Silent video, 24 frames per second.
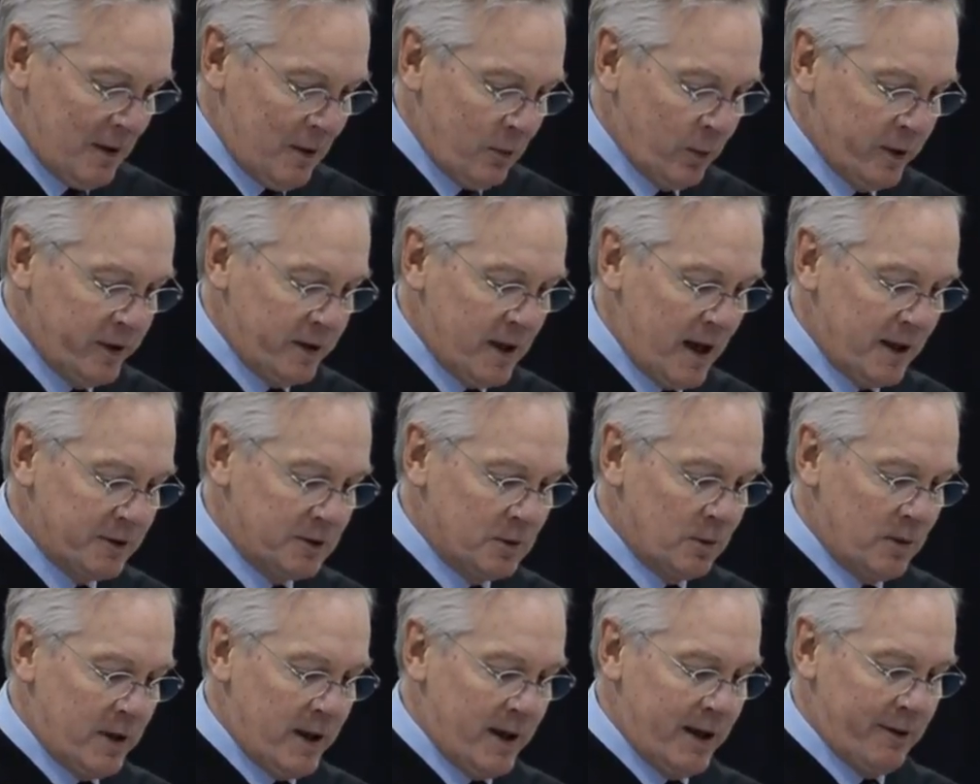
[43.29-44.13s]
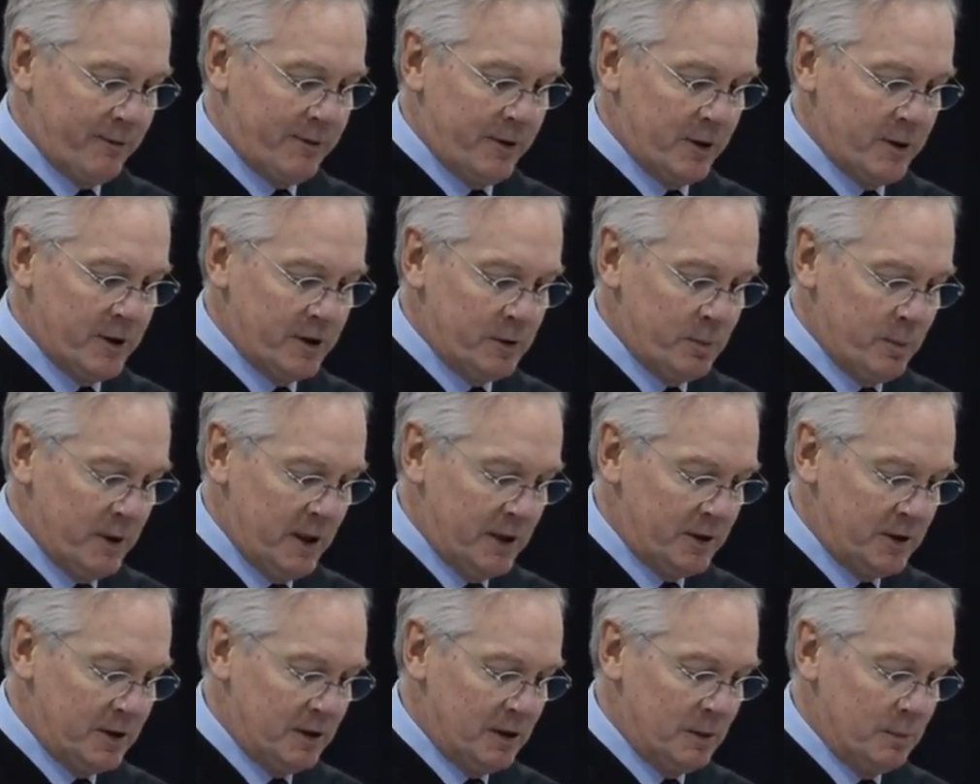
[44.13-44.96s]
When Dr. Wyatt first
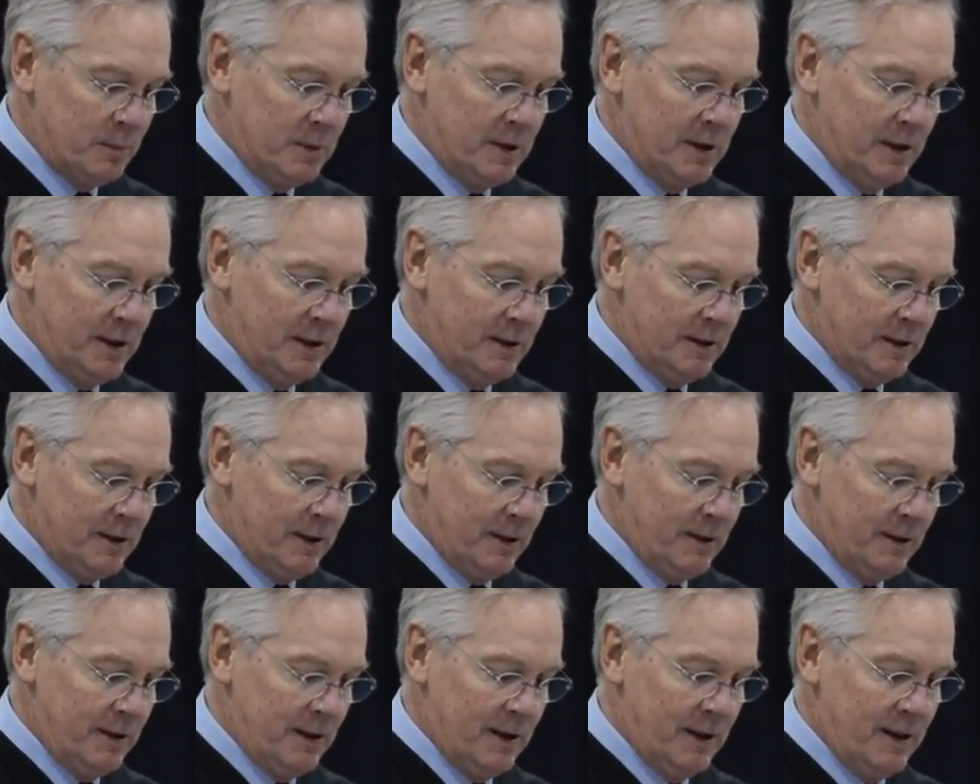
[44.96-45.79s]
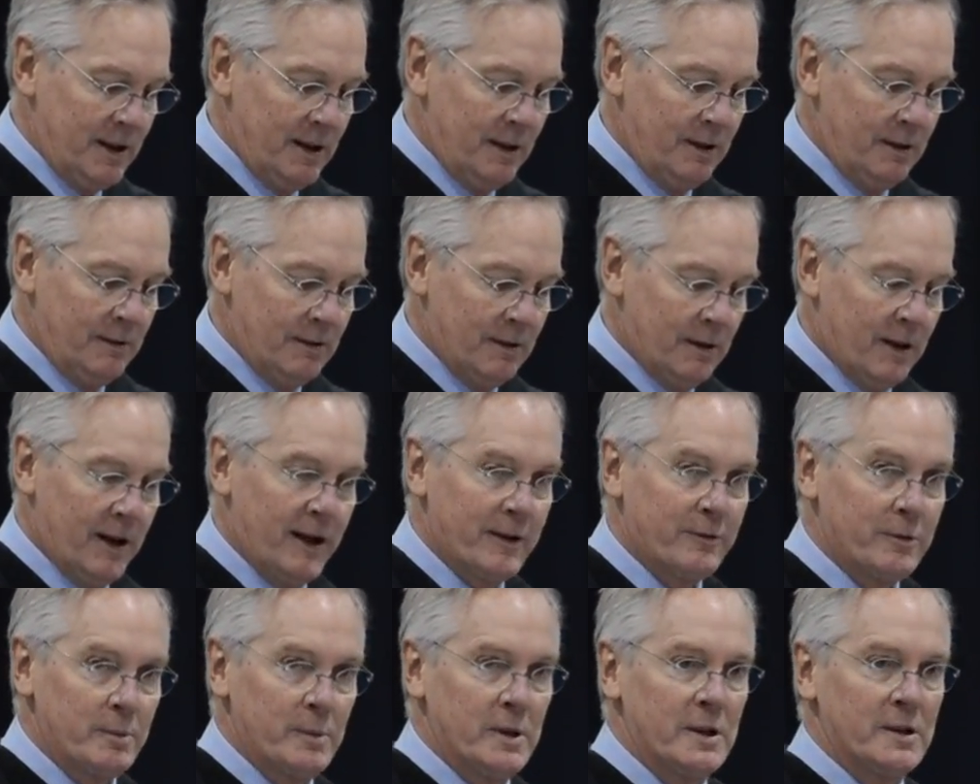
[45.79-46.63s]
mentioned to me that he'd
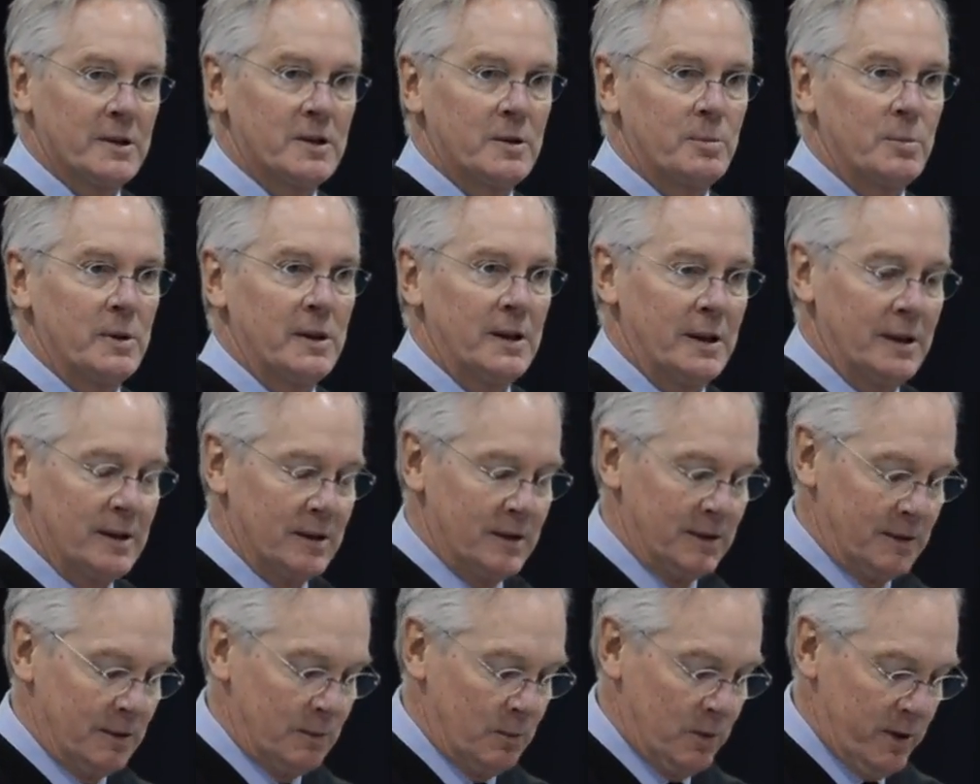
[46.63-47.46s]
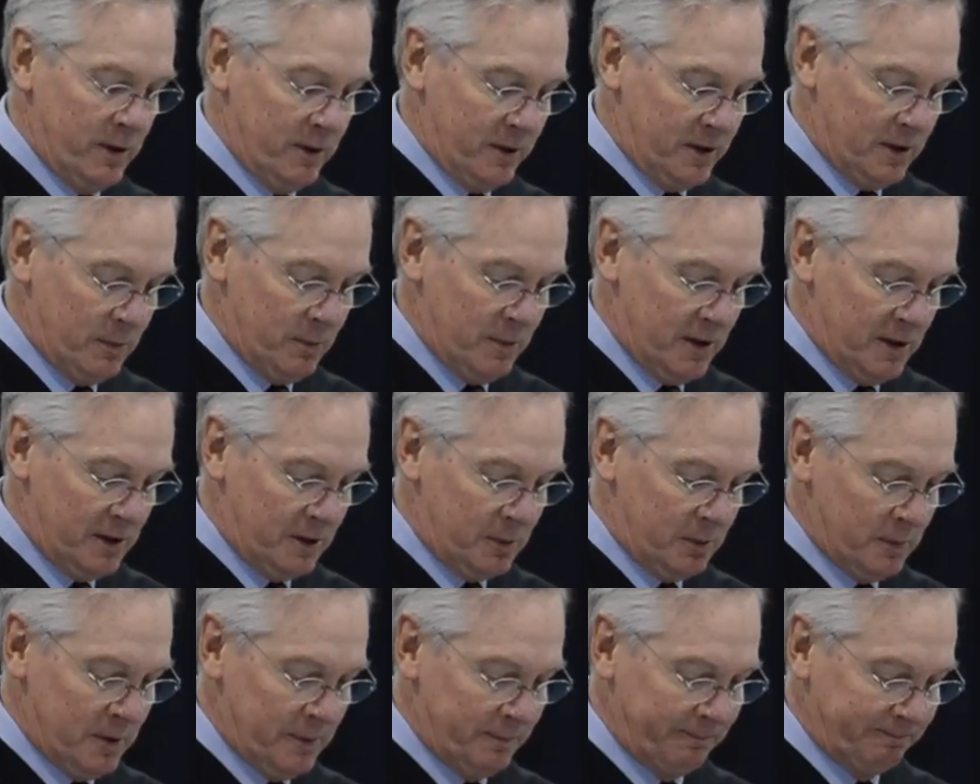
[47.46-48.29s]
like for me to speak at the winter
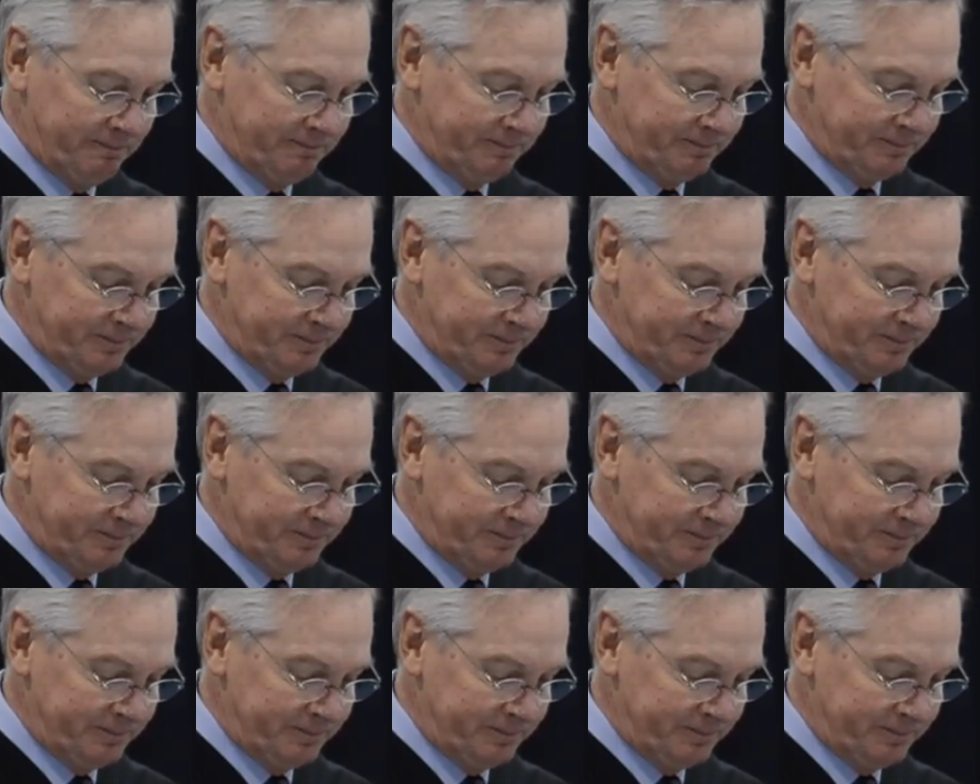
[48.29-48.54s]
commencement,